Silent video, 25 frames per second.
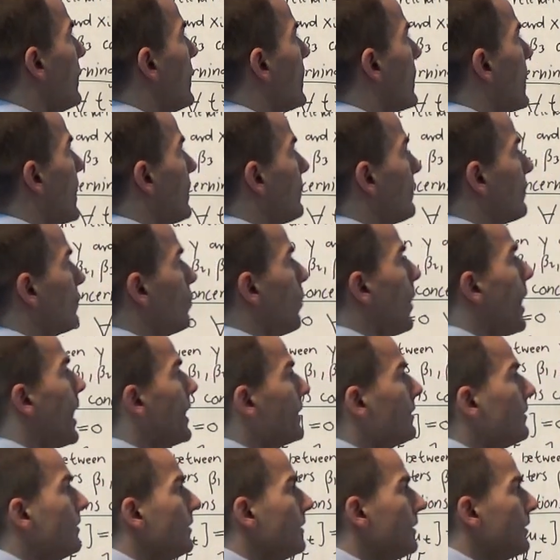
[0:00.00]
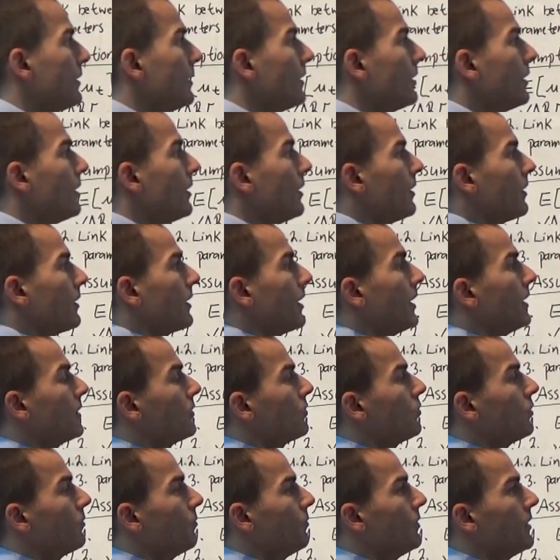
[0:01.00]
against yt, it
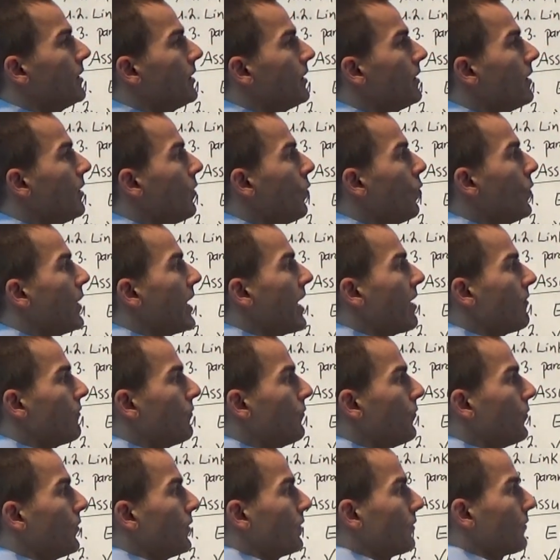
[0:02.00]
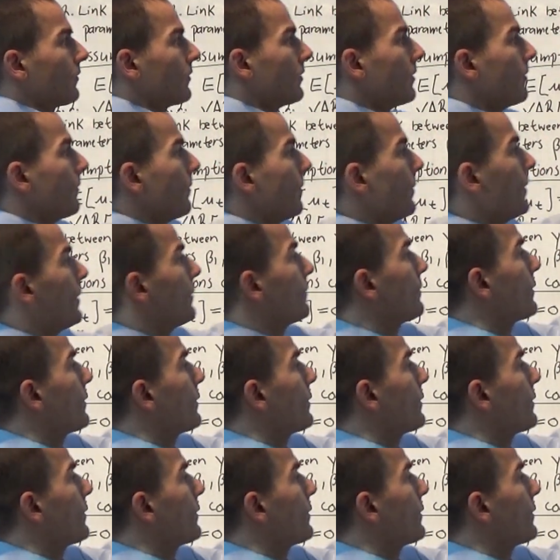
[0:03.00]
could be we have first this